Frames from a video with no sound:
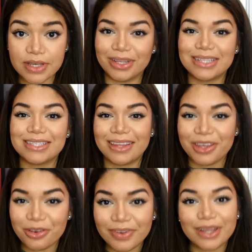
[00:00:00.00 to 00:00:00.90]
Let's say that
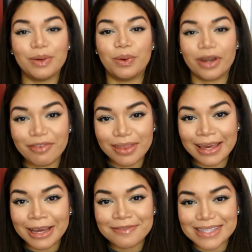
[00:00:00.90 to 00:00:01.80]
you've ignored
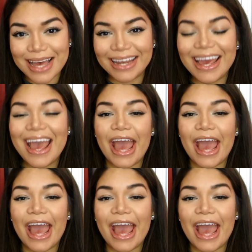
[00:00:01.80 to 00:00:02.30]
everything I've said